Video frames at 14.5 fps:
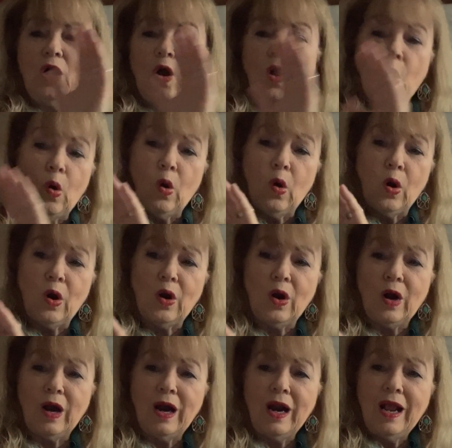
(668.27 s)

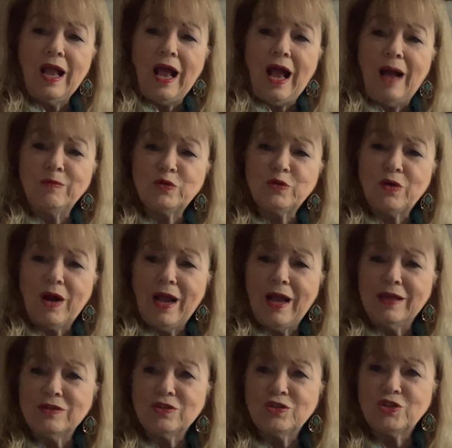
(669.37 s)
Or I'm
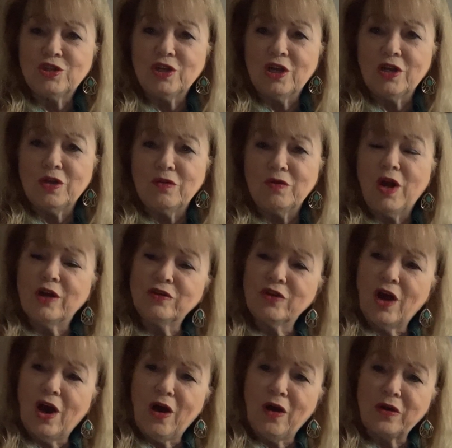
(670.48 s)
trying to show a
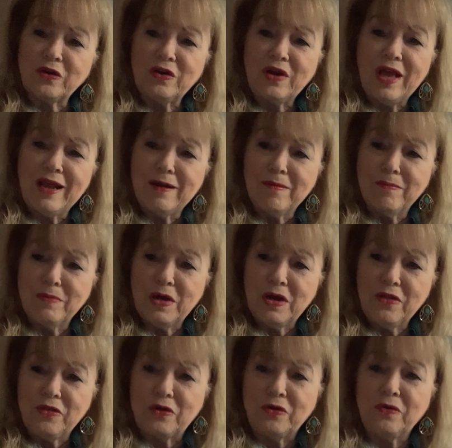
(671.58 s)
daughter and a
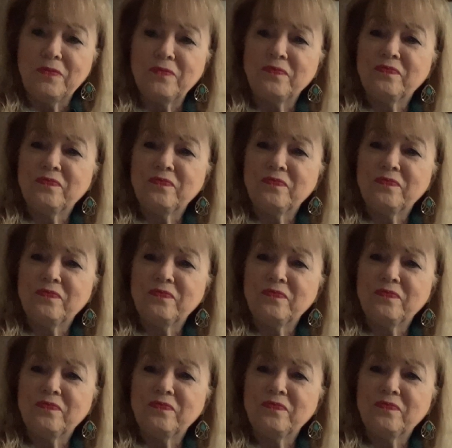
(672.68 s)
mother